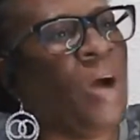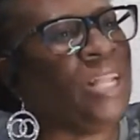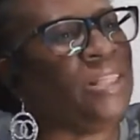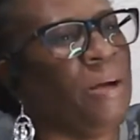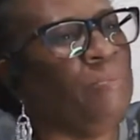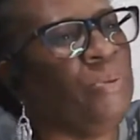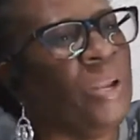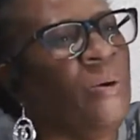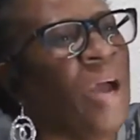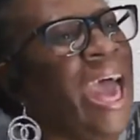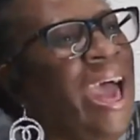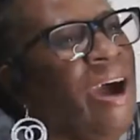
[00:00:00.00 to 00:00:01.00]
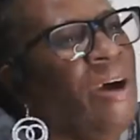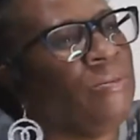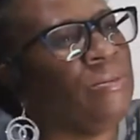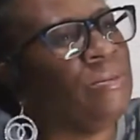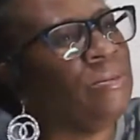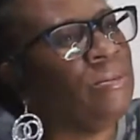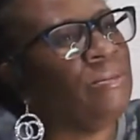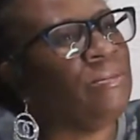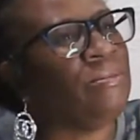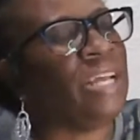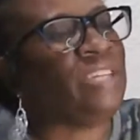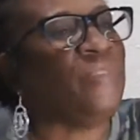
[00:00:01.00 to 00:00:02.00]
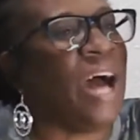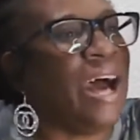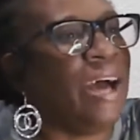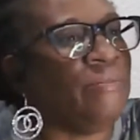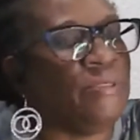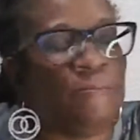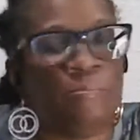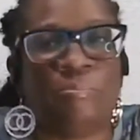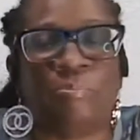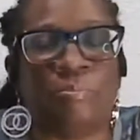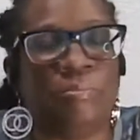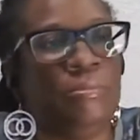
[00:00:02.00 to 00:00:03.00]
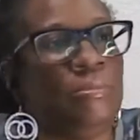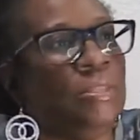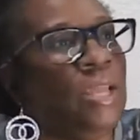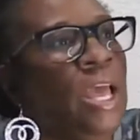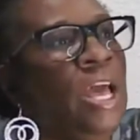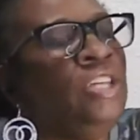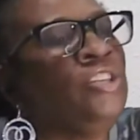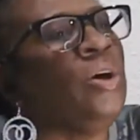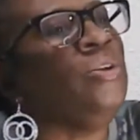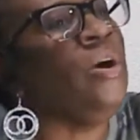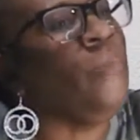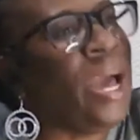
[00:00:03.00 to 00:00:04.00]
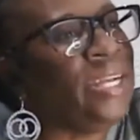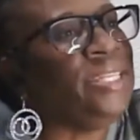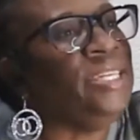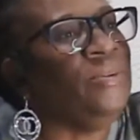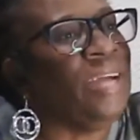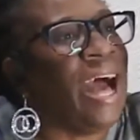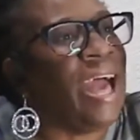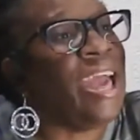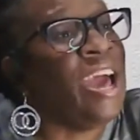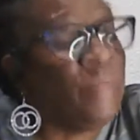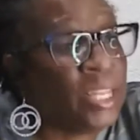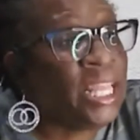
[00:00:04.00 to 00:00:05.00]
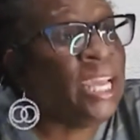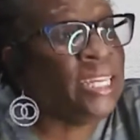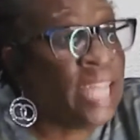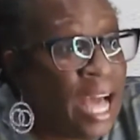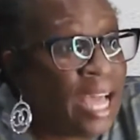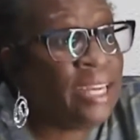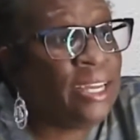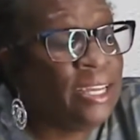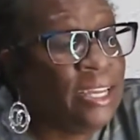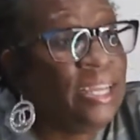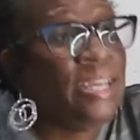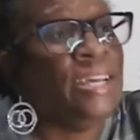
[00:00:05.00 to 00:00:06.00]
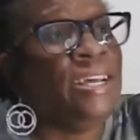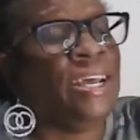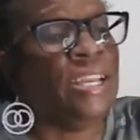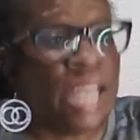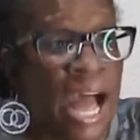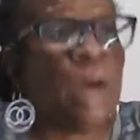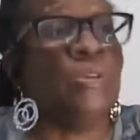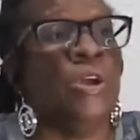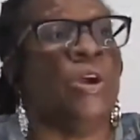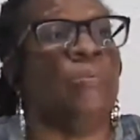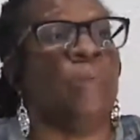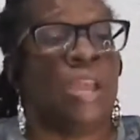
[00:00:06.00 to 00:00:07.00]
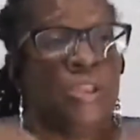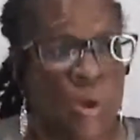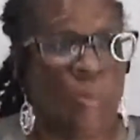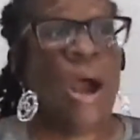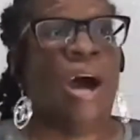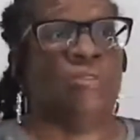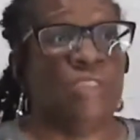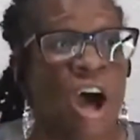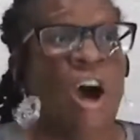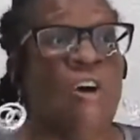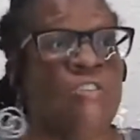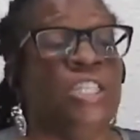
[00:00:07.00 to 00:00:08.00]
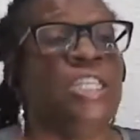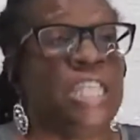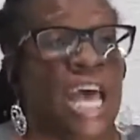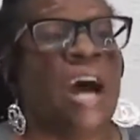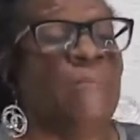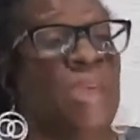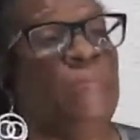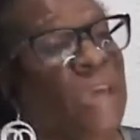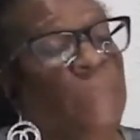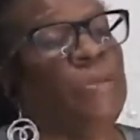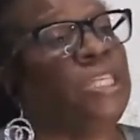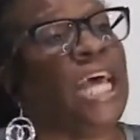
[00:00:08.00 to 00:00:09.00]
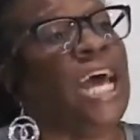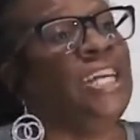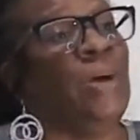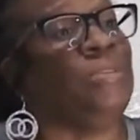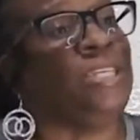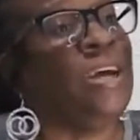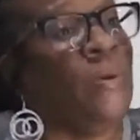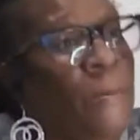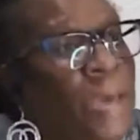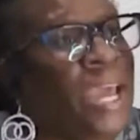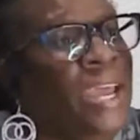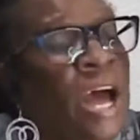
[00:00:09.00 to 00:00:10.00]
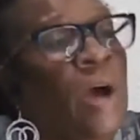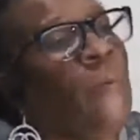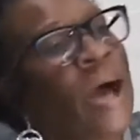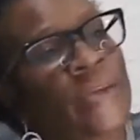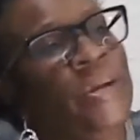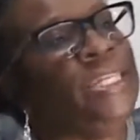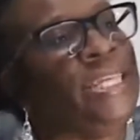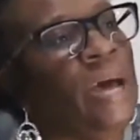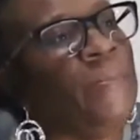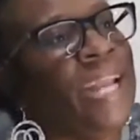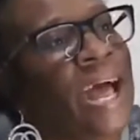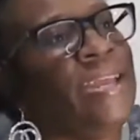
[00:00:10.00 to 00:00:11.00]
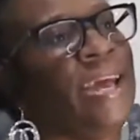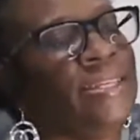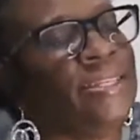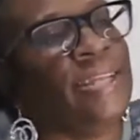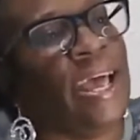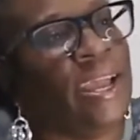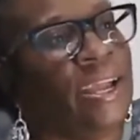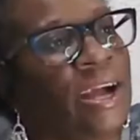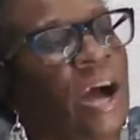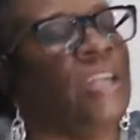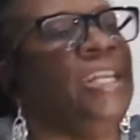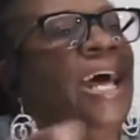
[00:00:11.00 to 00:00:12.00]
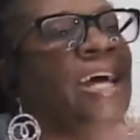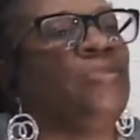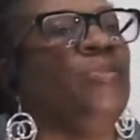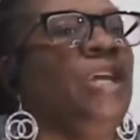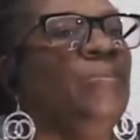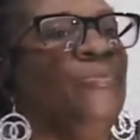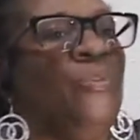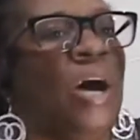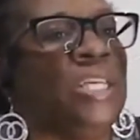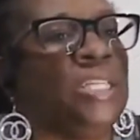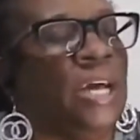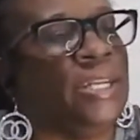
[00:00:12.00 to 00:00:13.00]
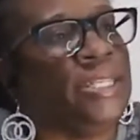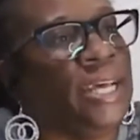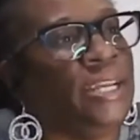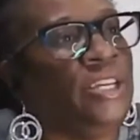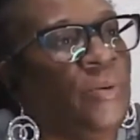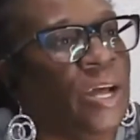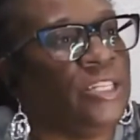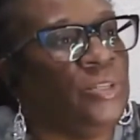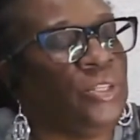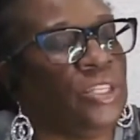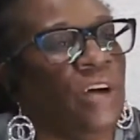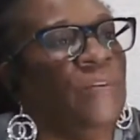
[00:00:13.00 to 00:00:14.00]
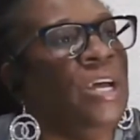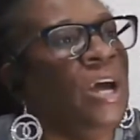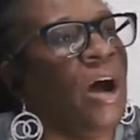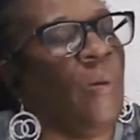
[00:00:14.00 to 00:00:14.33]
What the blue hell? That's fine. So you waited till you got everything done? Now you're well known to tell me people say don't deal with me? Why didn't you tell me that yesterday or last week before I started telling you how to do stuff?